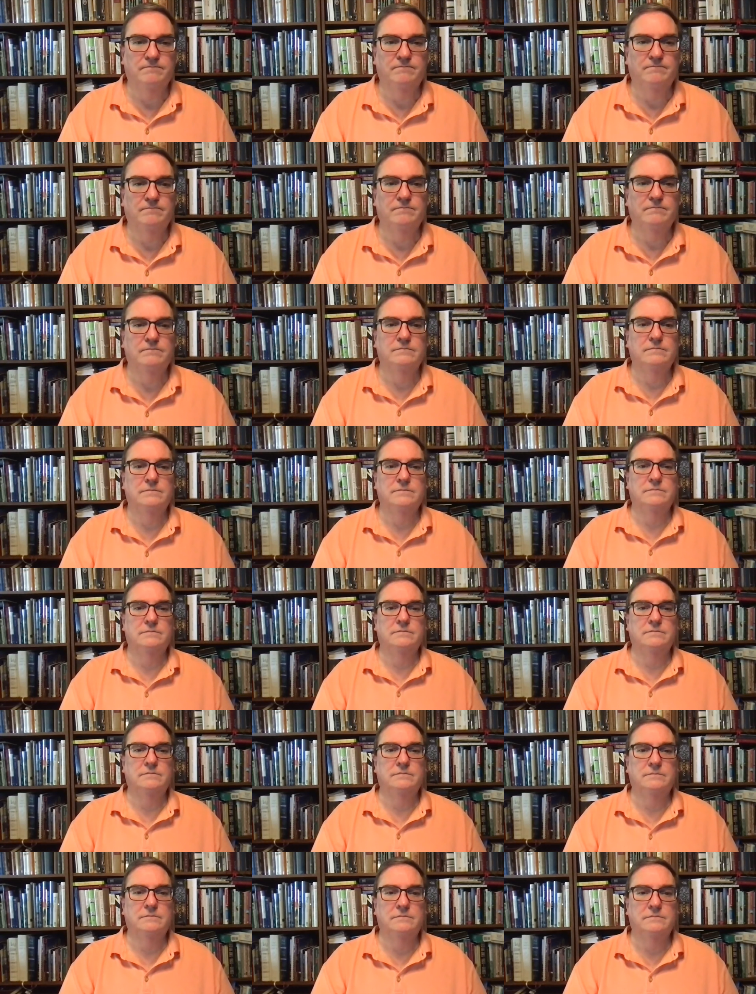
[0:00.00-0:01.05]

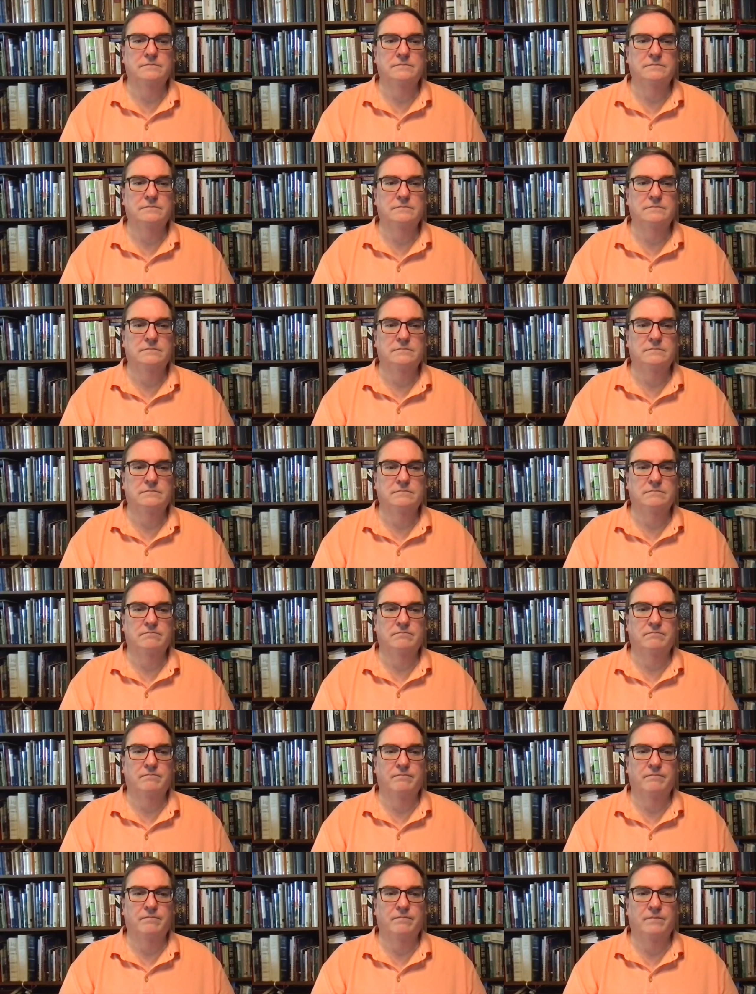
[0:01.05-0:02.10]

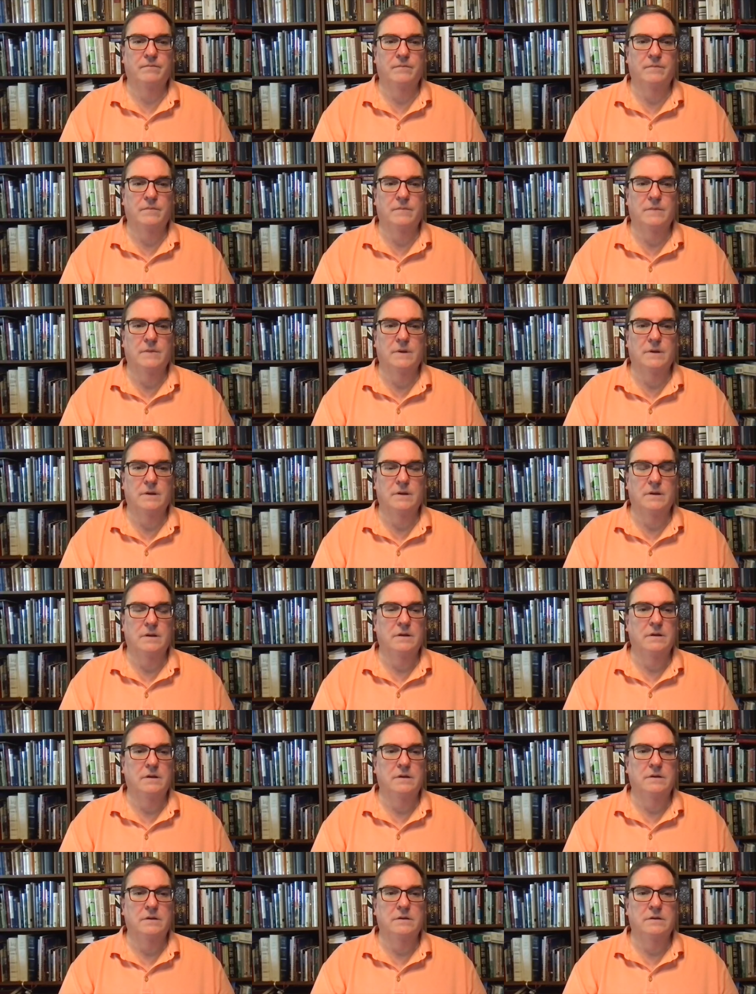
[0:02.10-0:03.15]

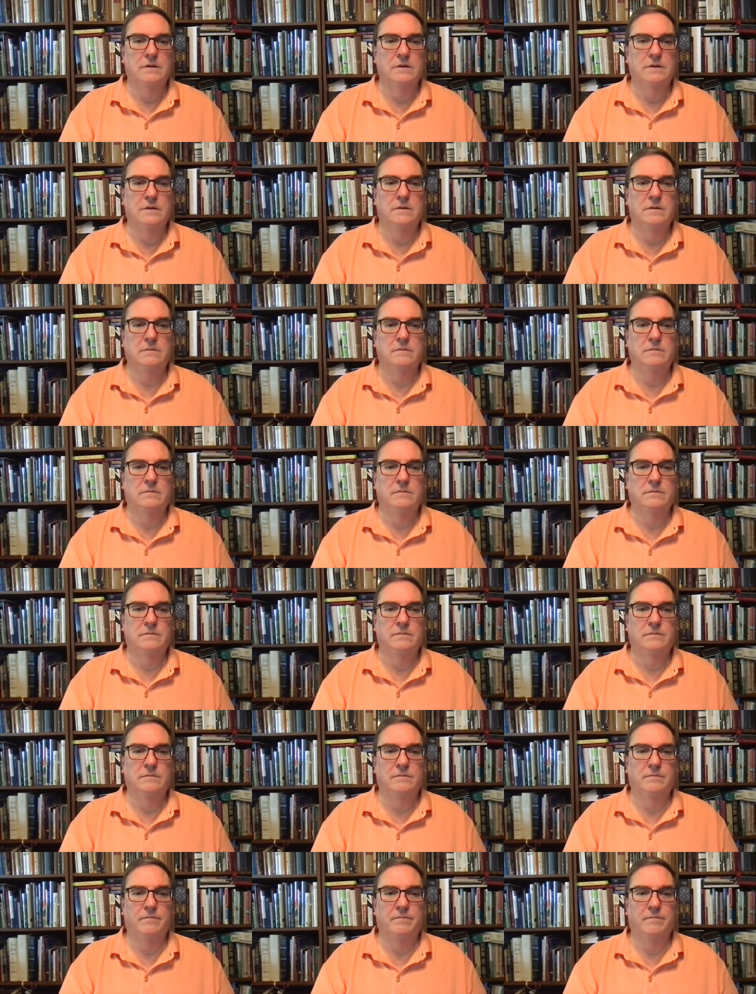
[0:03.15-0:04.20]

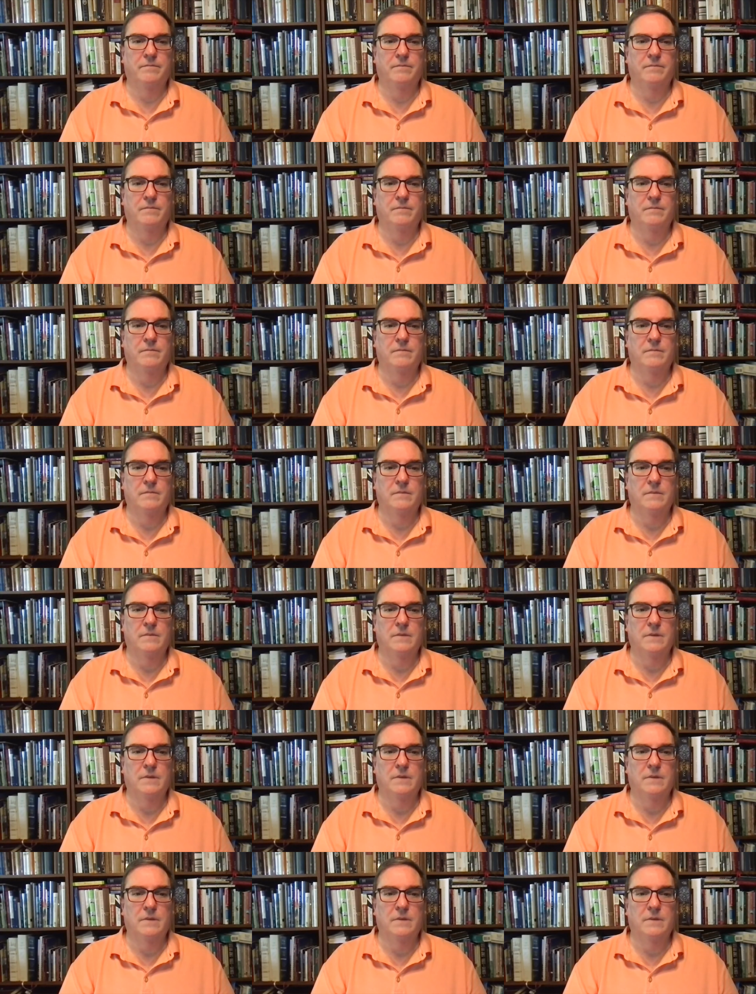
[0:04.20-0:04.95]
Nobody speaks.